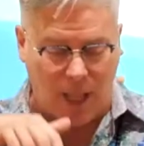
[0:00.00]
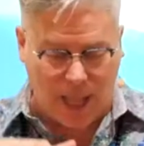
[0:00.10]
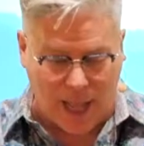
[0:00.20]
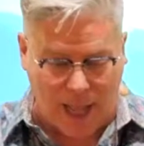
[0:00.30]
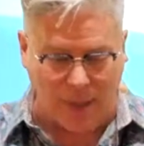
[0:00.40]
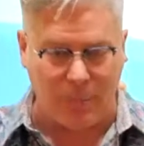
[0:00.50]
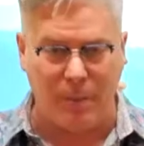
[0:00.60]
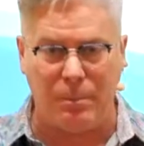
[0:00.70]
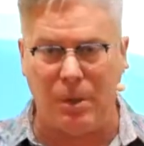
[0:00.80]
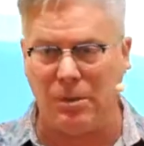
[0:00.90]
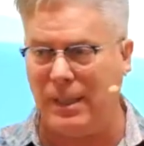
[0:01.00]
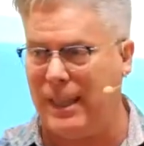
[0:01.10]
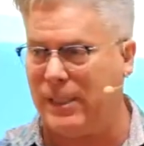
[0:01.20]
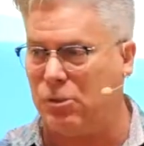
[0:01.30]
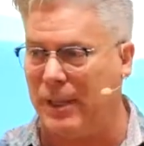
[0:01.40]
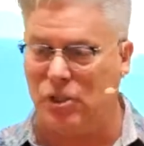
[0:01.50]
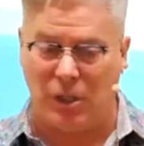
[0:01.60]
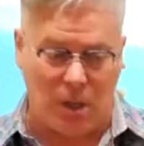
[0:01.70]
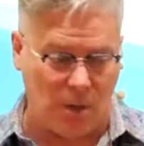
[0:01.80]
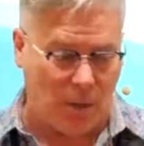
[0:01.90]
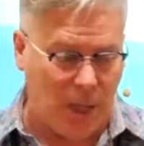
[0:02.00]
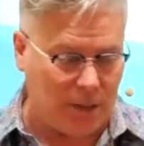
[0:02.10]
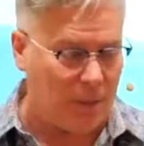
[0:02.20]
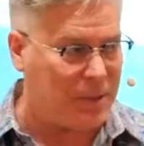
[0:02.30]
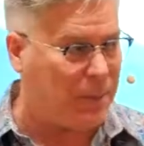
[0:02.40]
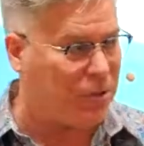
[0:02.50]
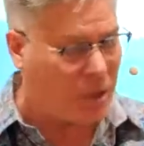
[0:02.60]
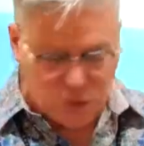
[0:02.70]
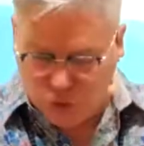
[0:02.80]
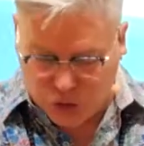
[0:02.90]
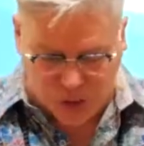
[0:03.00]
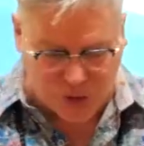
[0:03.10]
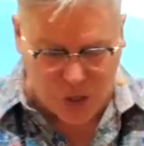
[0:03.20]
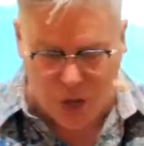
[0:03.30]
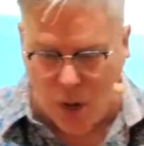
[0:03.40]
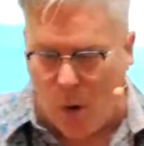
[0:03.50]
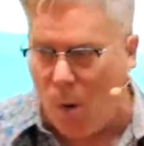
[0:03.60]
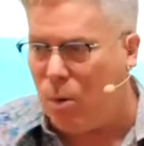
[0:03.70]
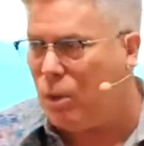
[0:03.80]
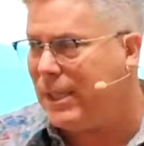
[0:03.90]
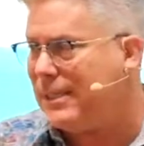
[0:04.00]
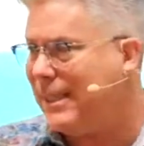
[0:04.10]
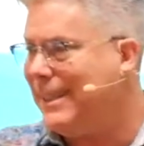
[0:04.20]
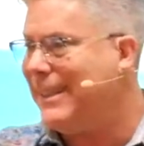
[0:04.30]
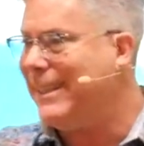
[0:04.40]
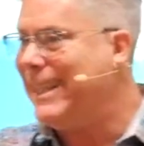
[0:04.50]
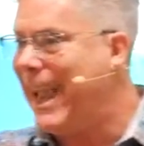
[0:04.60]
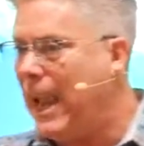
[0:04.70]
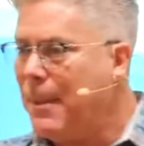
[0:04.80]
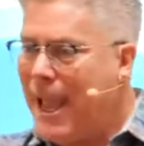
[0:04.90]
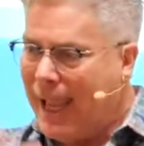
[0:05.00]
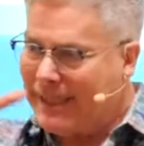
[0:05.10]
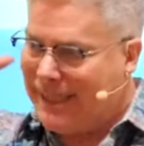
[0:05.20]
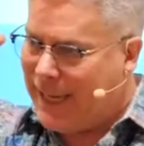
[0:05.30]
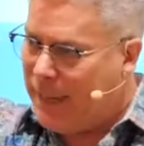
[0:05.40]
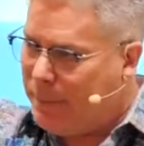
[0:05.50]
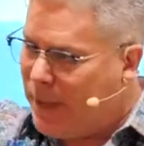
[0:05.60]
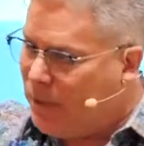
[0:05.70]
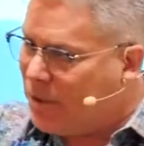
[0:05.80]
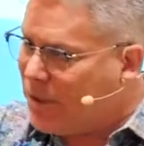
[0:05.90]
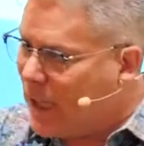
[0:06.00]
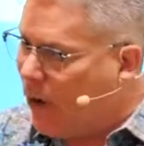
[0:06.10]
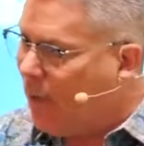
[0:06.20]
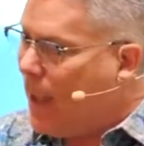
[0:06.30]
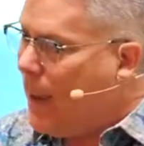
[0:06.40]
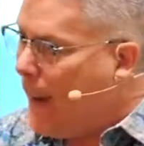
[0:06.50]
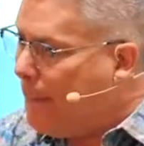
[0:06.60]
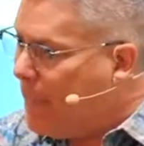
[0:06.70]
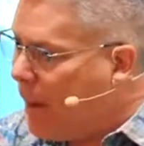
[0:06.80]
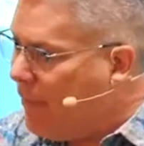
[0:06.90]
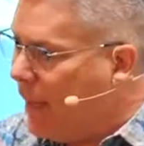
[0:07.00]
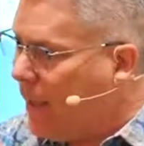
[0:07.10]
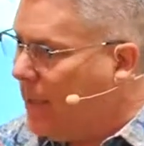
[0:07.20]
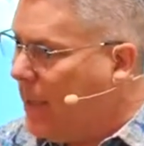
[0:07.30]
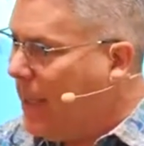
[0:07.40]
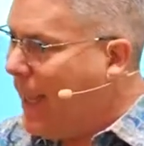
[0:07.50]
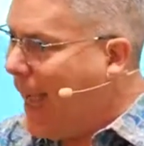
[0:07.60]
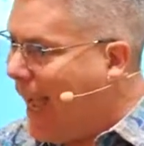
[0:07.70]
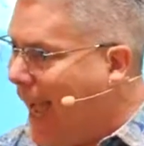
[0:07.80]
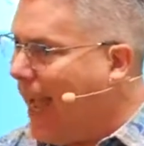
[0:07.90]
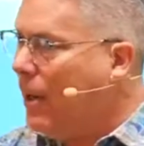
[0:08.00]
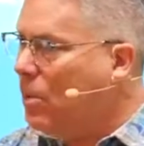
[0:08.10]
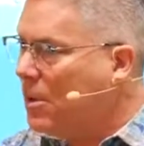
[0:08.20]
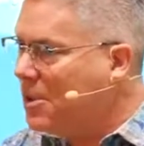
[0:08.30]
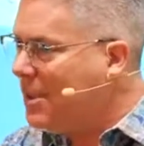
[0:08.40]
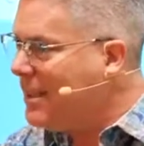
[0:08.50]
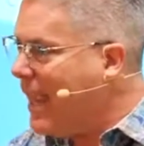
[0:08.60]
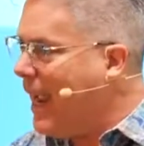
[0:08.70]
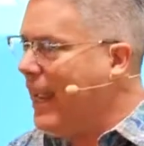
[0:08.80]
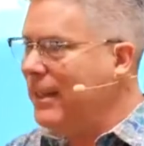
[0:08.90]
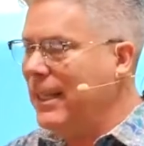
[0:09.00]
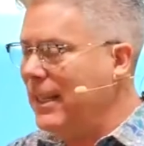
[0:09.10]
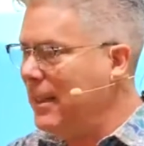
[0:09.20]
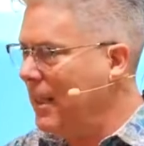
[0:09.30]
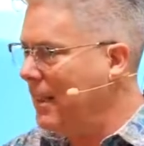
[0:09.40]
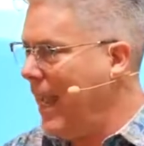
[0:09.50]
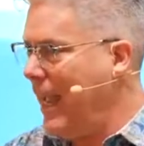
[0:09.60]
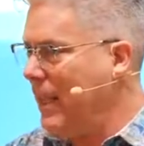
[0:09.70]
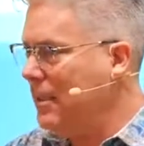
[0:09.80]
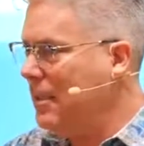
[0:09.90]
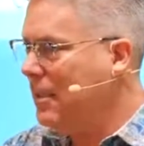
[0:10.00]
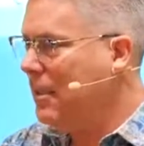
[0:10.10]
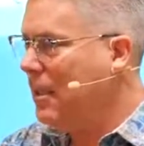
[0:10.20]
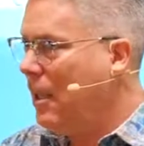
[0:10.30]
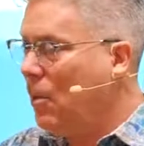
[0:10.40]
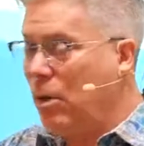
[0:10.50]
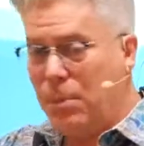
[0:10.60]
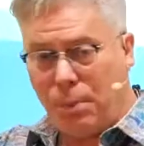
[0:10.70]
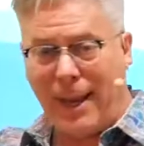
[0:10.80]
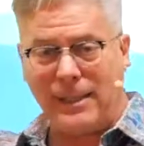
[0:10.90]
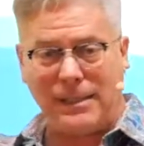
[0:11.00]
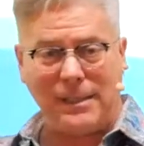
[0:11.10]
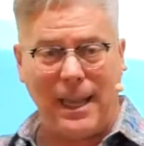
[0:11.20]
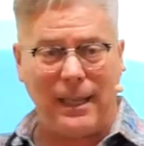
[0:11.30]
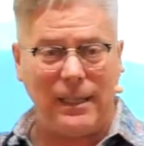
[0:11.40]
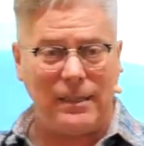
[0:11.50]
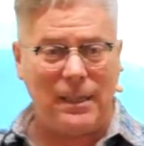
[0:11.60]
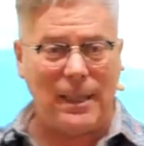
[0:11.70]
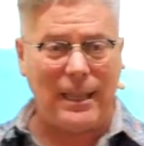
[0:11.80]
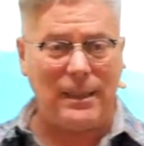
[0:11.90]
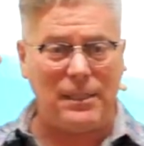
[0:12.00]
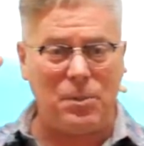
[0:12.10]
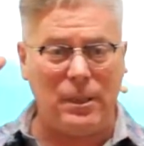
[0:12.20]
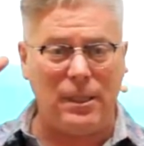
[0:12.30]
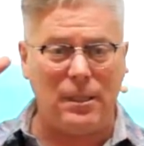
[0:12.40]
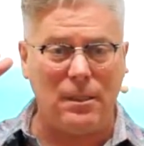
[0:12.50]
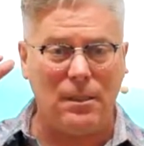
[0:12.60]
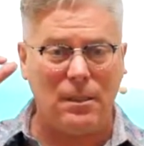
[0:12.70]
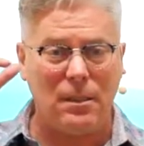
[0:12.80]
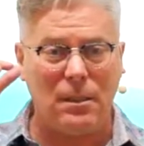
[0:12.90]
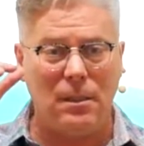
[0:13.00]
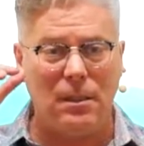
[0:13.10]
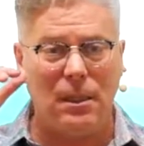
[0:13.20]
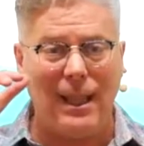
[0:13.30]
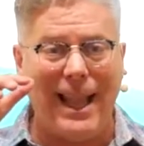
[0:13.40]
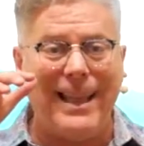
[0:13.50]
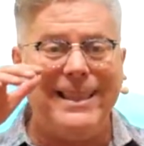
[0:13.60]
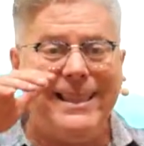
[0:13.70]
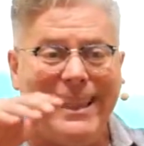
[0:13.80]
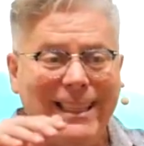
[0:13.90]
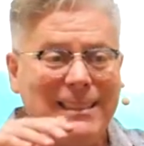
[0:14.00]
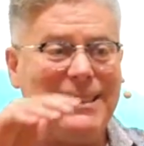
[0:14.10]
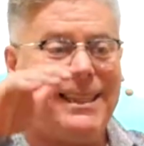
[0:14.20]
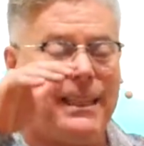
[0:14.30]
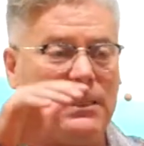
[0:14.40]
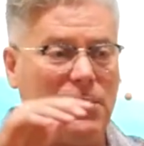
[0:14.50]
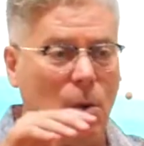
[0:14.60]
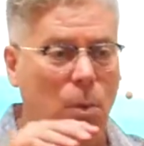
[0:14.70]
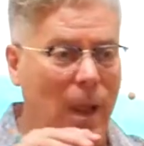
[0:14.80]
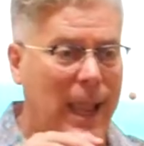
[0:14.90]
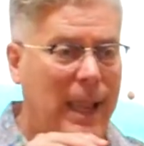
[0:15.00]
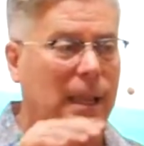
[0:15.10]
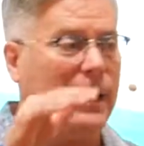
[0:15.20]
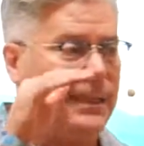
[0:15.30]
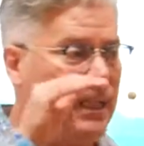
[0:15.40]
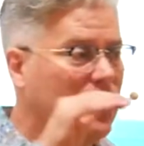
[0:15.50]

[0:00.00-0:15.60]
I'm being pulled in that direction. Oh, there must be a trend. Just noticing the game and keeping yourself above it. I will stand in the light. Will you practice standing in the light this week? This is the way that